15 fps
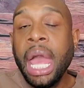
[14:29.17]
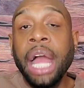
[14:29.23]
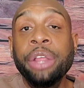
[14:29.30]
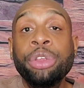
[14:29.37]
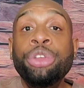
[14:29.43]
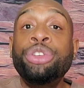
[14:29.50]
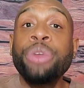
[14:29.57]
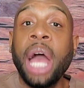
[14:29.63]

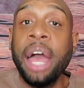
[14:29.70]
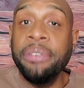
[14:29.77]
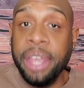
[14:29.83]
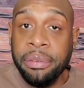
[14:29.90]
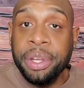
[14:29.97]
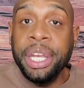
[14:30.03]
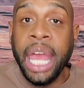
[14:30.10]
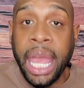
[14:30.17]
and you strive
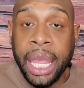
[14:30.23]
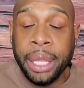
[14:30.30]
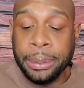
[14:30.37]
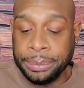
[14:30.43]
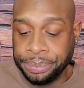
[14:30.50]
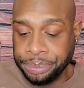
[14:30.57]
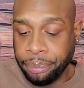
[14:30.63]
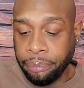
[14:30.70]
every day
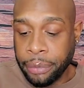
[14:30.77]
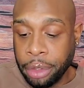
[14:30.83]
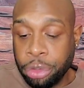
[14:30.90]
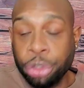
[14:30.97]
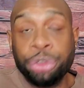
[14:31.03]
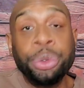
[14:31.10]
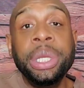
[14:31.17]
to